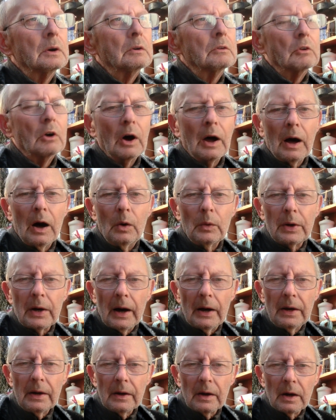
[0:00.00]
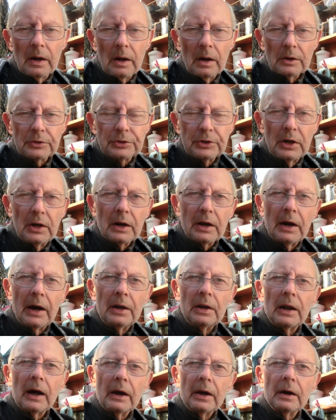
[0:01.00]
Right, okay, and I'll see you
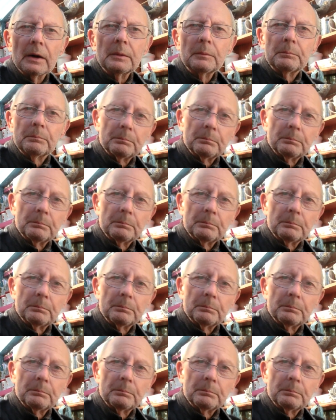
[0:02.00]
again later.